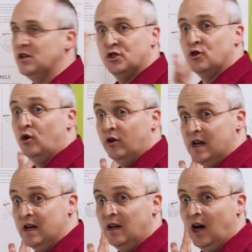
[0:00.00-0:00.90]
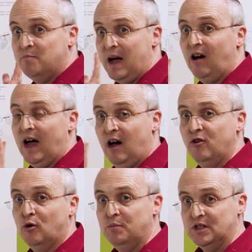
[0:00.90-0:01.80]
a story about how
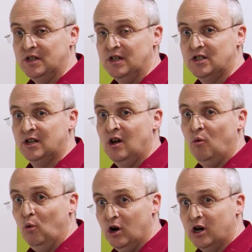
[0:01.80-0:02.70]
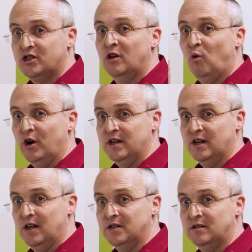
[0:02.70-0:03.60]
your business works and what it
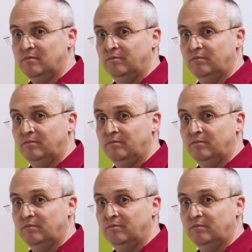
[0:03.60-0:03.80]
does.